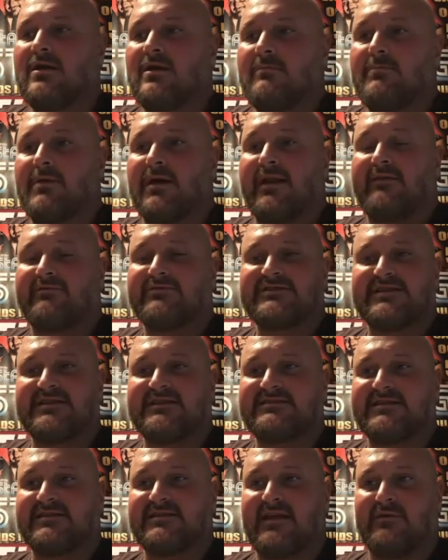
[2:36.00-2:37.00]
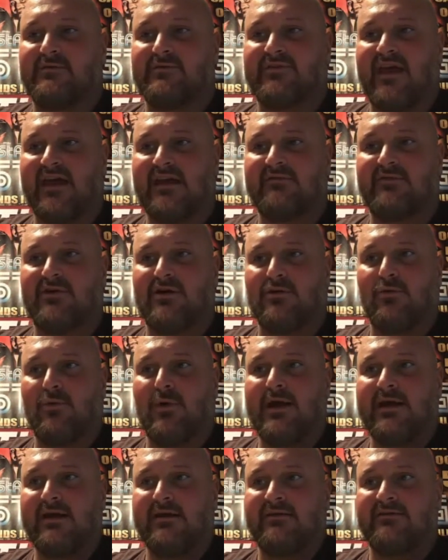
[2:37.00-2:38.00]
but ever since then, that was kind of our
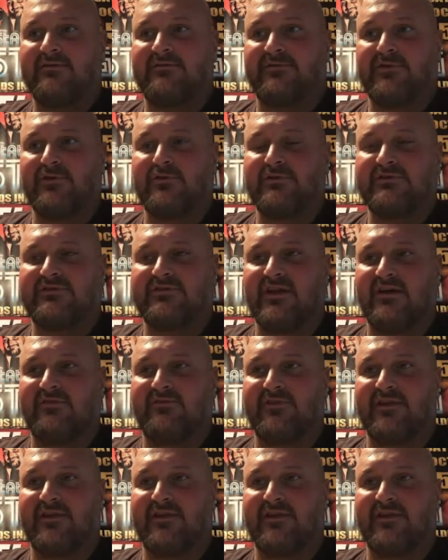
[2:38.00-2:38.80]
way of doing stuff.